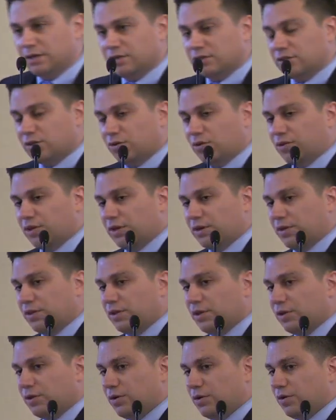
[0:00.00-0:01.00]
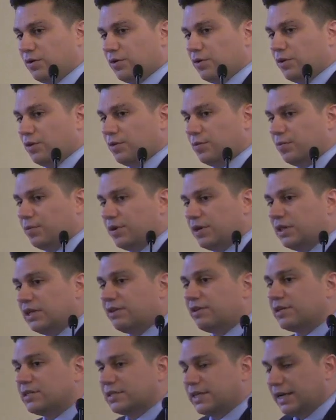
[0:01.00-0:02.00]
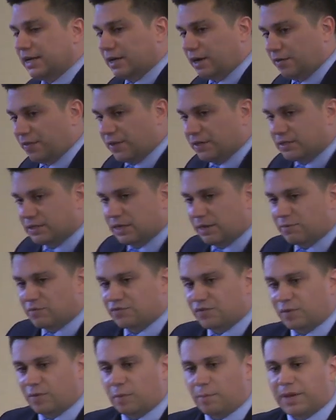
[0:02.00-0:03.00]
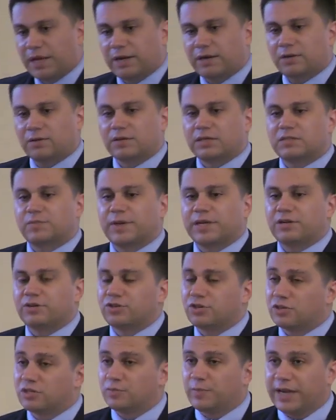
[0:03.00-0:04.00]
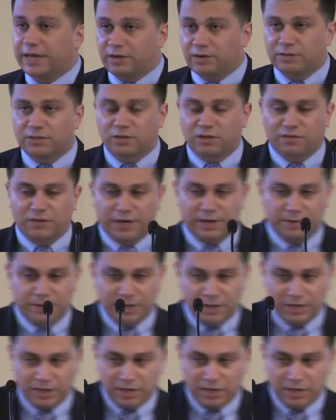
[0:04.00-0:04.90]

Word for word: So the, the, the clearest data on this comes from the Medical Expenditures Panel Survey.